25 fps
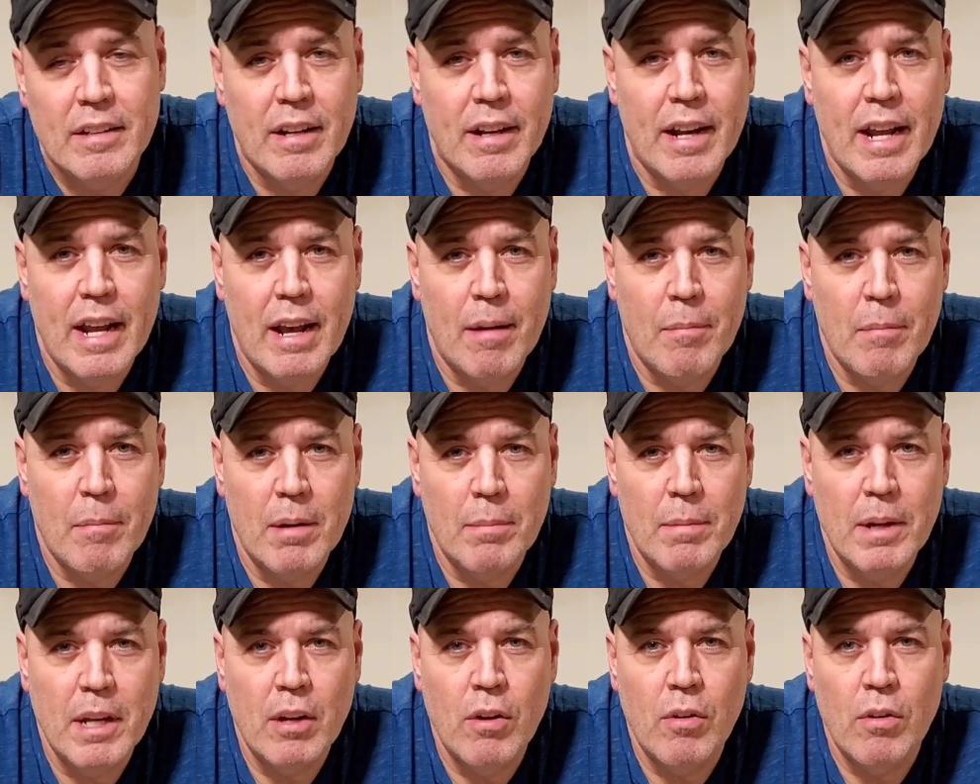Today I'm going
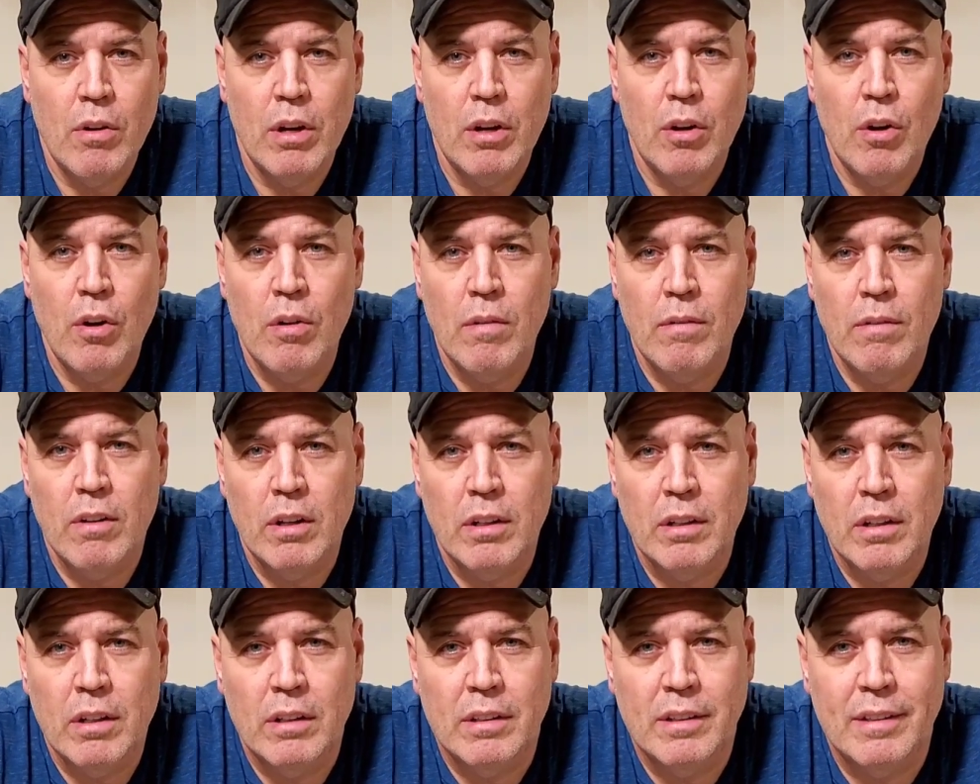to be going over
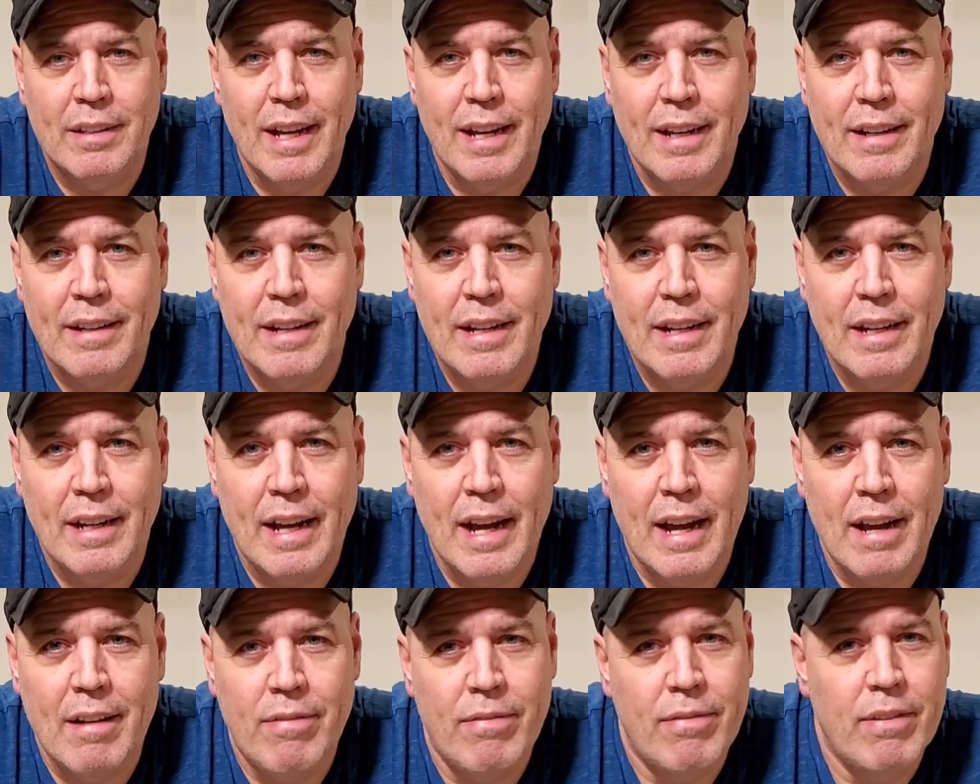a little technique
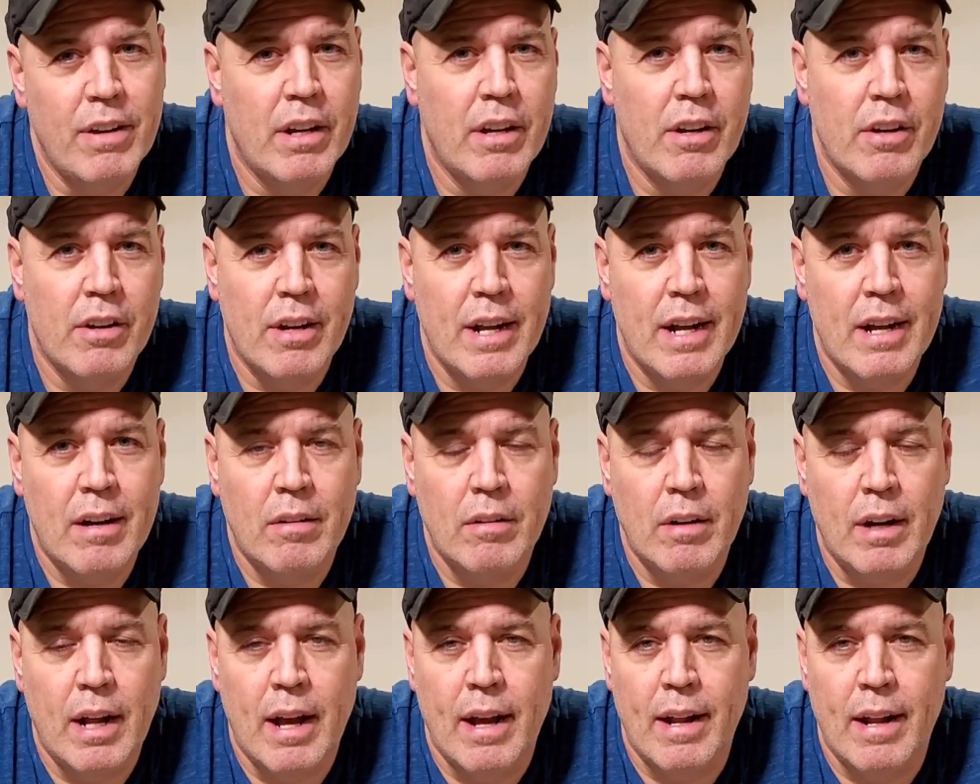I figured
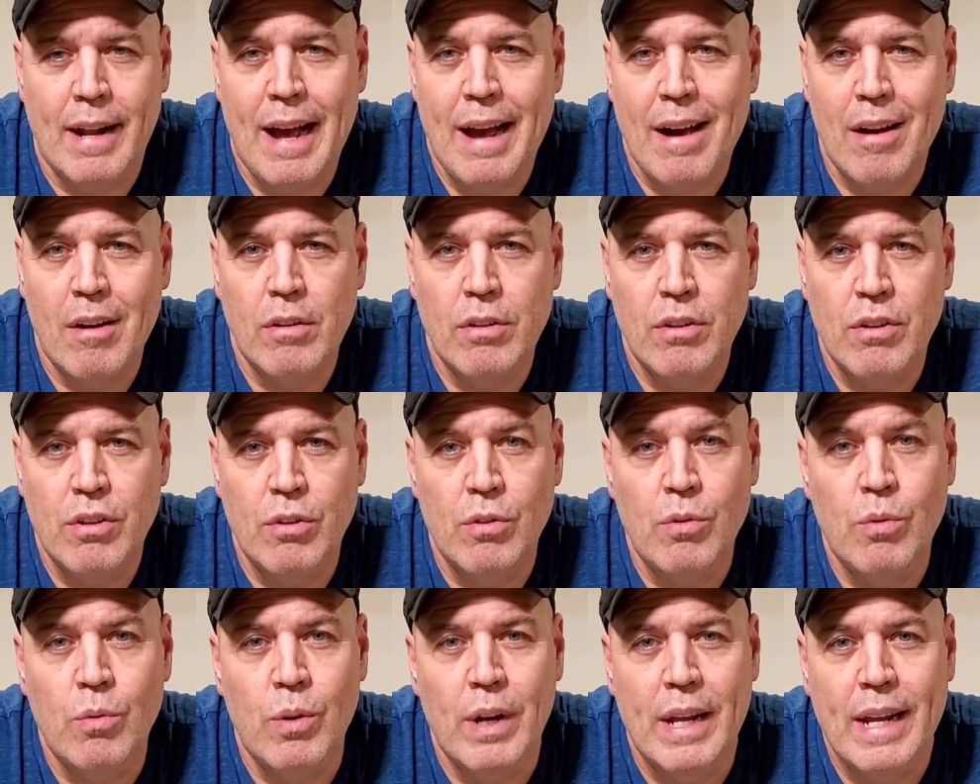out on how
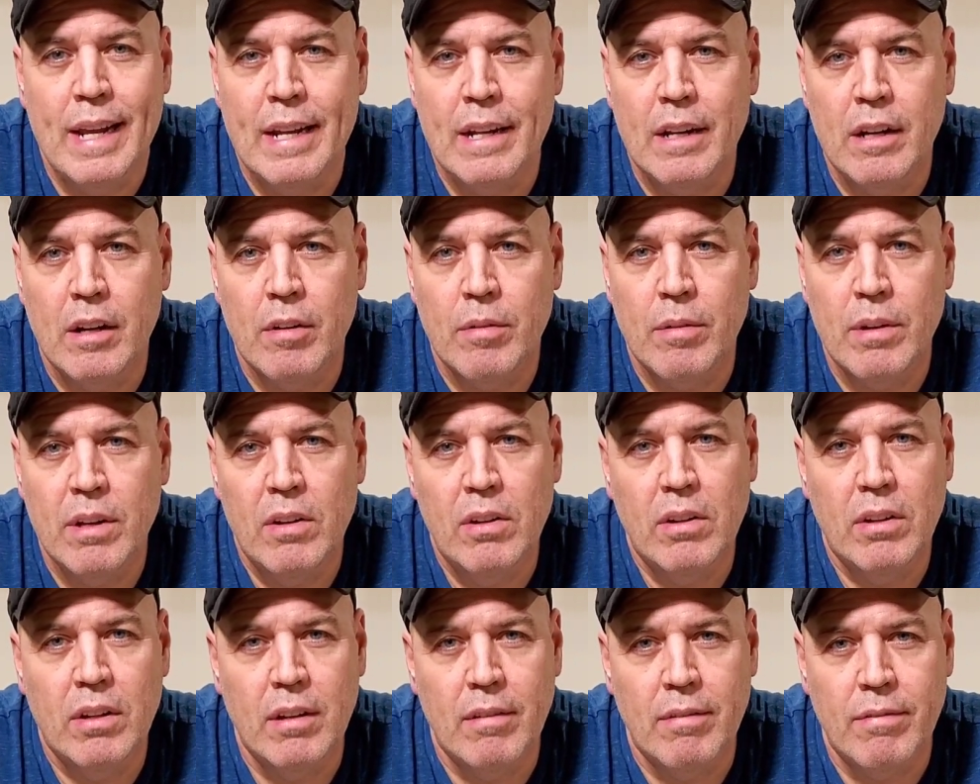to
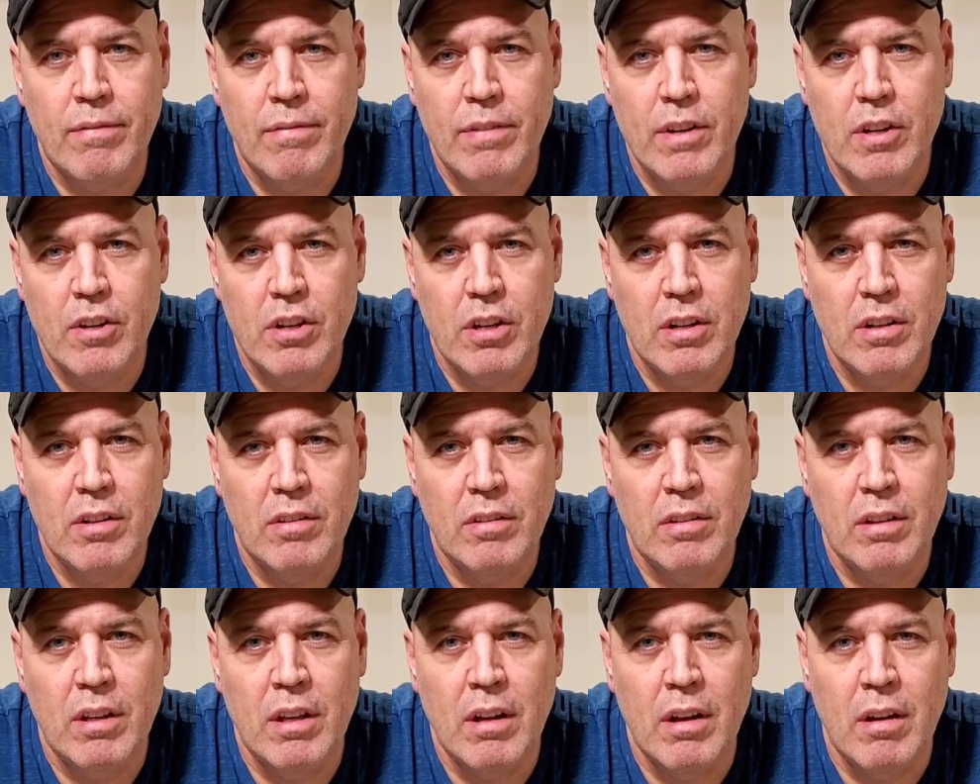increase the
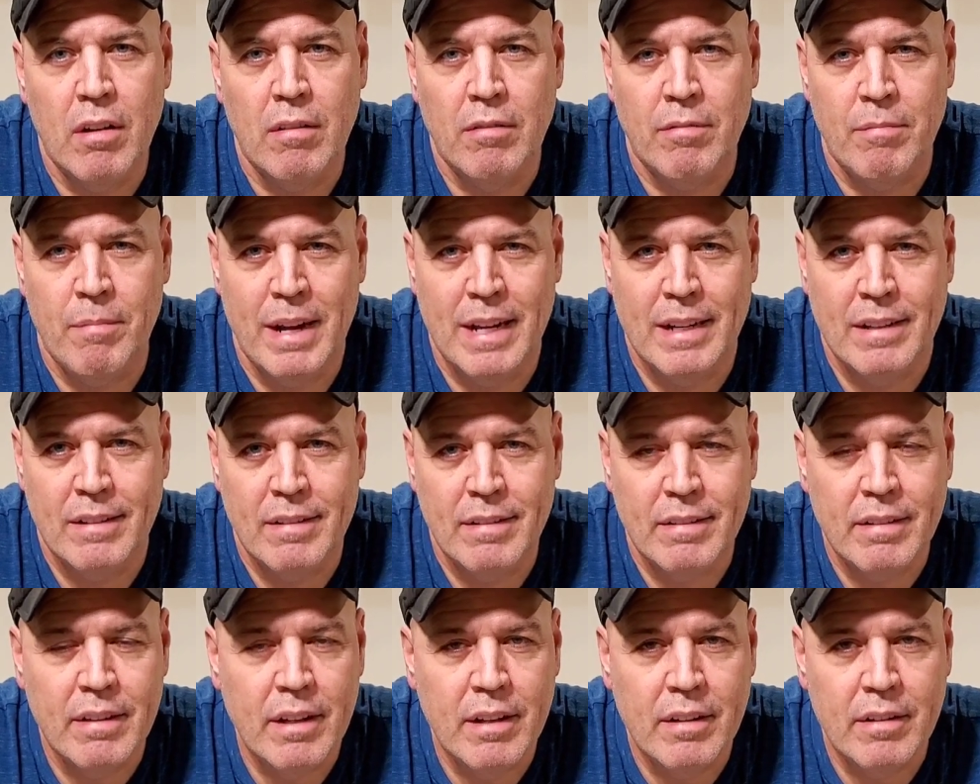efficiency of my
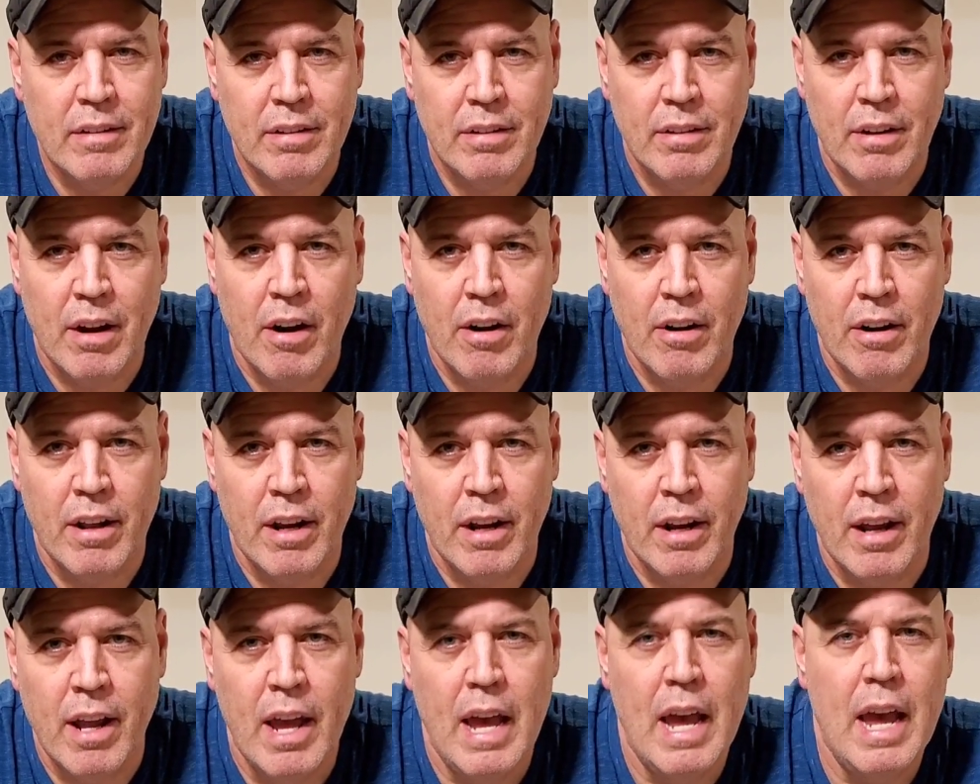seed
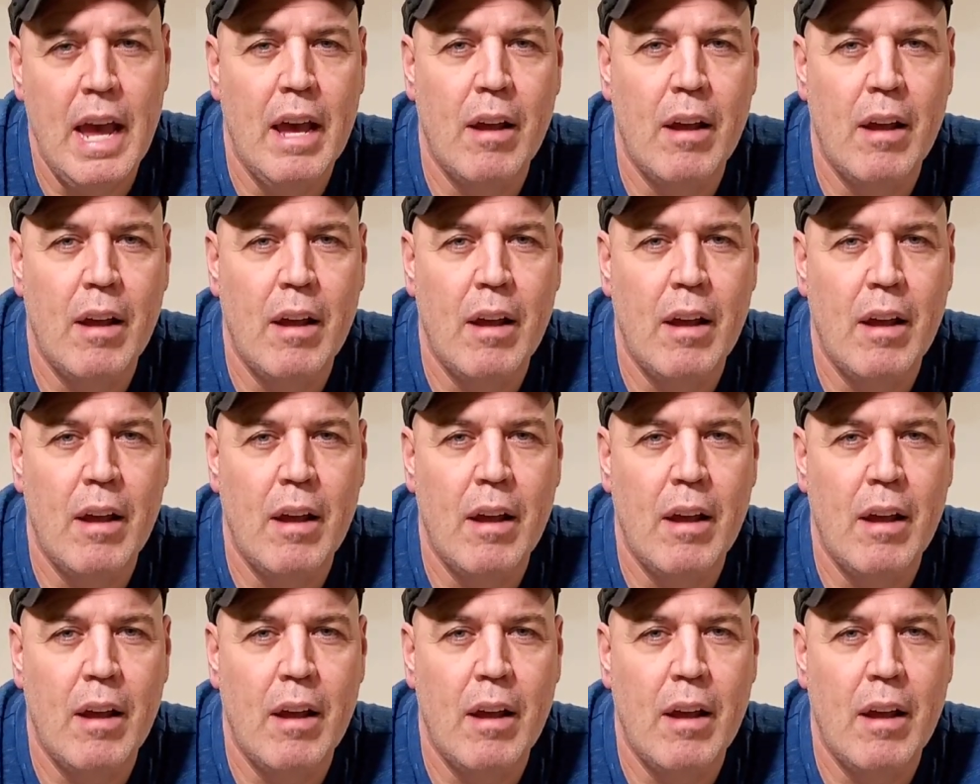starting.